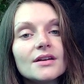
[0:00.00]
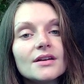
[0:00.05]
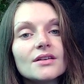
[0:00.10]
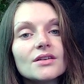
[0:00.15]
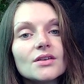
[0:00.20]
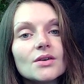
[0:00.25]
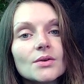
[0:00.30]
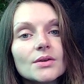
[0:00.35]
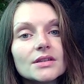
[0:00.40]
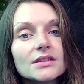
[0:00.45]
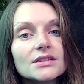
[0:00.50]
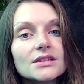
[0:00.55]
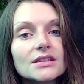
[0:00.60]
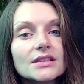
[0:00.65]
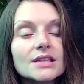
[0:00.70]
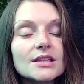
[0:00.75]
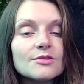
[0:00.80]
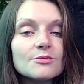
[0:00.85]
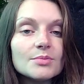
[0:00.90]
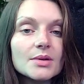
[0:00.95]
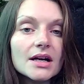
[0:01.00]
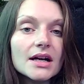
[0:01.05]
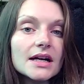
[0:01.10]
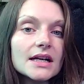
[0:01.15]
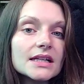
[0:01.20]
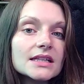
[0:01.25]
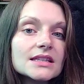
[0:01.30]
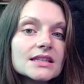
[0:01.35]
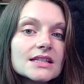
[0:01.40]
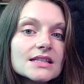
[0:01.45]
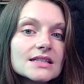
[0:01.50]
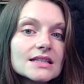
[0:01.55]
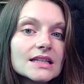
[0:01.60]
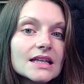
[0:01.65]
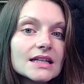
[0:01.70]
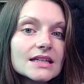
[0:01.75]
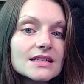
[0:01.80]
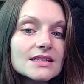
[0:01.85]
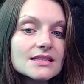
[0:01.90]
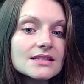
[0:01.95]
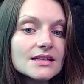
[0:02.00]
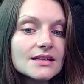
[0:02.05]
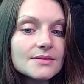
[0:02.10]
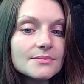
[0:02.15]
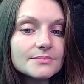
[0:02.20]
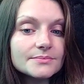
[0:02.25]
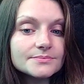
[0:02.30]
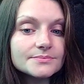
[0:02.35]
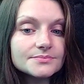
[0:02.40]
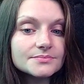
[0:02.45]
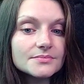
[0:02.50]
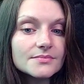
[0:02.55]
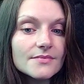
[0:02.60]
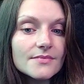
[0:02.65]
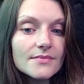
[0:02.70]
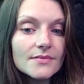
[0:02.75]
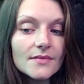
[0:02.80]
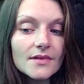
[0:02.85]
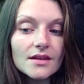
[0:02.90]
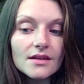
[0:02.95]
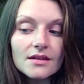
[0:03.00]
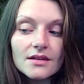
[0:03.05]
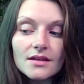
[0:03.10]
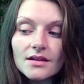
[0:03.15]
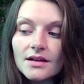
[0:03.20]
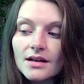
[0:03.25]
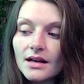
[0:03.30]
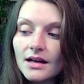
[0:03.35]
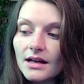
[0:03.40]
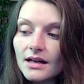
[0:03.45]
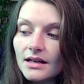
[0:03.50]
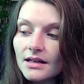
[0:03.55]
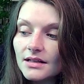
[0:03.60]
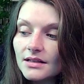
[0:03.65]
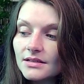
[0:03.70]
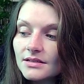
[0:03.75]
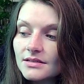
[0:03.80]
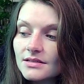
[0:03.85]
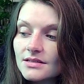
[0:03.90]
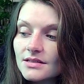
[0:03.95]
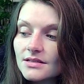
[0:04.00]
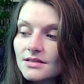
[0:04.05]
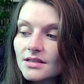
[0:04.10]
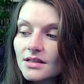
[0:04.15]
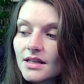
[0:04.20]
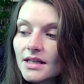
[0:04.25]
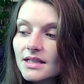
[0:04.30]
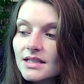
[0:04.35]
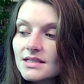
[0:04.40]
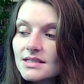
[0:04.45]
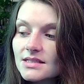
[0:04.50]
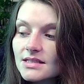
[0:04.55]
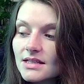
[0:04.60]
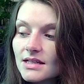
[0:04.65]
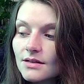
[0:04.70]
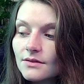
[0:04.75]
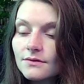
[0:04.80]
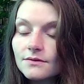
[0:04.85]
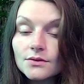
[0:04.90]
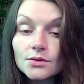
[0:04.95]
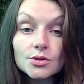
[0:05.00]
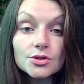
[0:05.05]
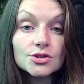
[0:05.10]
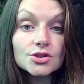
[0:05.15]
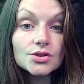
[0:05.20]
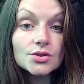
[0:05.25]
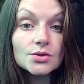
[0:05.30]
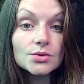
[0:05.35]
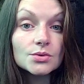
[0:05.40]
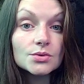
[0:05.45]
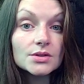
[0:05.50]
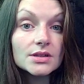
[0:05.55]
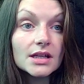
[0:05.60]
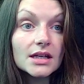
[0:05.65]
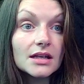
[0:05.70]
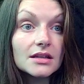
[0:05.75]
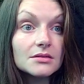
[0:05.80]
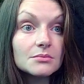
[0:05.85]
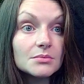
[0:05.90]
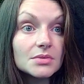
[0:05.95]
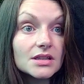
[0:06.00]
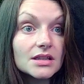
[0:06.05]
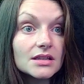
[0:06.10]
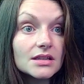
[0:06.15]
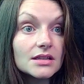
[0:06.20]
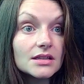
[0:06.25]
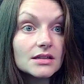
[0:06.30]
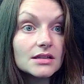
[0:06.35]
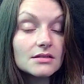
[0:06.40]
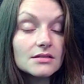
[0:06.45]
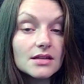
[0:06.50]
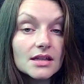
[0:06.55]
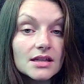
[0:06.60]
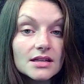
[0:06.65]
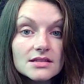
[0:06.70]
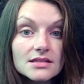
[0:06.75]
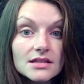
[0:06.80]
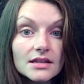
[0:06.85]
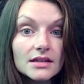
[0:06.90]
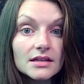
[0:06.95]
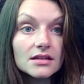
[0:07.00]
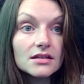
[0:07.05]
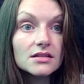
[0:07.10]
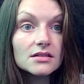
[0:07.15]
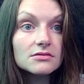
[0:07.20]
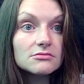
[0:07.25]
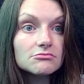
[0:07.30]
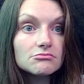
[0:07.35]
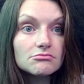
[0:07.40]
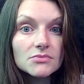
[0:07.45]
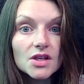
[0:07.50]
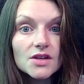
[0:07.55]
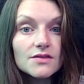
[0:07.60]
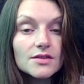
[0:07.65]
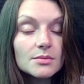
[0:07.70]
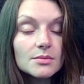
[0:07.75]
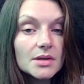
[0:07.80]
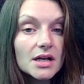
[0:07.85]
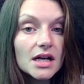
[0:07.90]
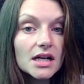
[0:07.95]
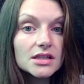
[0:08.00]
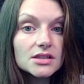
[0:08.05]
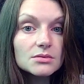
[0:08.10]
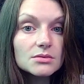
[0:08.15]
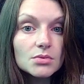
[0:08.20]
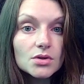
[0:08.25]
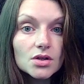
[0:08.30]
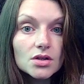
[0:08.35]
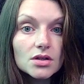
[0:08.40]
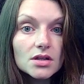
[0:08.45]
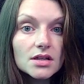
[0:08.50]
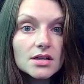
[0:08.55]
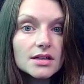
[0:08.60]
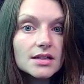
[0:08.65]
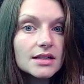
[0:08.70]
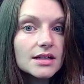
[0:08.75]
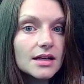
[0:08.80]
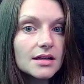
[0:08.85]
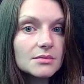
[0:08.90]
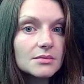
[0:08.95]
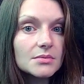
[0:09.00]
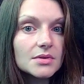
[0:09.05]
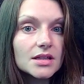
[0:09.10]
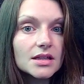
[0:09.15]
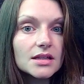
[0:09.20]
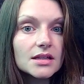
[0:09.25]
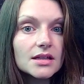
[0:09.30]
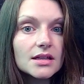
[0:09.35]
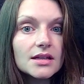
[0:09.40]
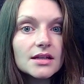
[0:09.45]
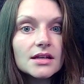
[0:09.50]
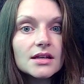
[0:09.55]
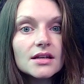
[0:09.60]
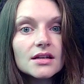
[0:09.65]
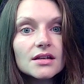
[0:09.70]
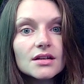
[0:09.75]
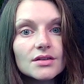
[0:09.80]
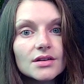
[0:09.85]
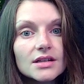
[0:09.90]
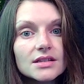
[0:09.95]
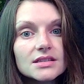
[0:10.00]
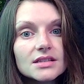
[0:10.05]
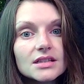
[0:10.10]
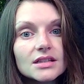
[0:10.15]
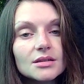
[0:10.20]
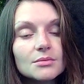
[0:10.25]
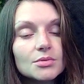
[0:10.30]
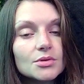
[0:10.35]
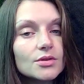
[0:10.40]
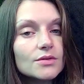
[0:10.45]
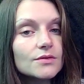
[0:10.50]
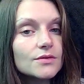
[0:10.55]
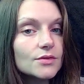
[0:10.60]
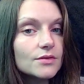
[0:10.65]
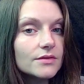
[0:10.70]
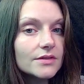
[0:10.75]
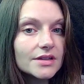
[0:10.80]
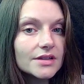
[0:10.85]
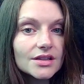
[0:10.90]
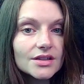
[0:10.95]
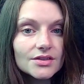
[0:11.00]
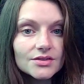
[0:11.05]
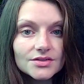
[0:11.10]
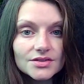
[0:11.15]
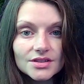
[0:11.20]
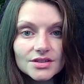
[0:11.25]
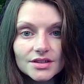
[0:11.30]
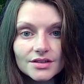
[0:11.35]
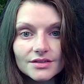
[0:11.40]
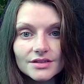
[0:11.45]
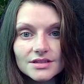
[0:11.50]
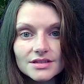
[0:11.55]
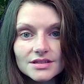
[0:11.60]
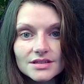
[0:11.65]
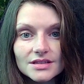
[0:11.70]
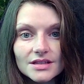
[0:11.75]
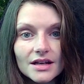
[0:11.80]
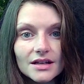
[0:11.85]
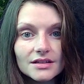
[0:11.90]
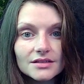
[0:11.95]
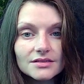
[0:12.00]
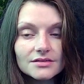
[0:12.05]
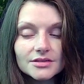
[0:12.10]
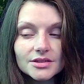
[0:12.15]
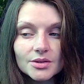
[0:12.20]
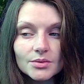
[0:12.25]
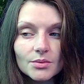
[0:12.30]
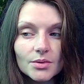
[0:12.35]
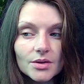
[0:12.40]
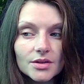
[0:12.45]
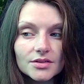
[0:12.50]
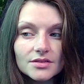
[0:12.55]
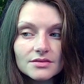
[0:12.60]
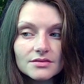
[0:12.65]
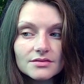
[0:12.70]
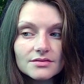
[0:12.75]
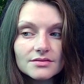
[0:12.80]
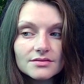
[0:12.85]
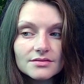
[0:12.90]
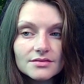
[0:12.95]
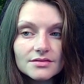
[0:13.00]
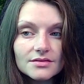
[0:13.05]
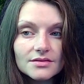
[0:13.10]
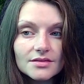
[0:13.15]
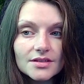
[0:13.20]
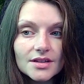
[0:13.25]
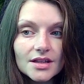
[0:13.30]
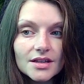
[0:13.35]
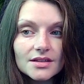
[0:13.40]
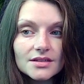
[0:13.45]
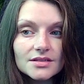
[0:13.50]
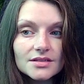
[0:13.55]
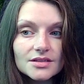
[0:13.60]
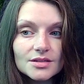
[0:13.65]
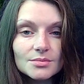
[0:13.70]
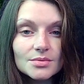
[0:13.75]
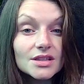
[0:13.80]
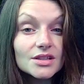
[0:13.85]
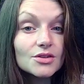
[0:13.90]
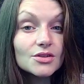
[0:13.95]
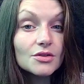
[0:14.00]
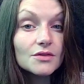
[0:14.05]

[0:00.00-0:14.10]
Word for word: going to leave behind this legacy? And the legacy of fortune can be things like leaving behind a book, it can be creating a beautiful video series that you want to be your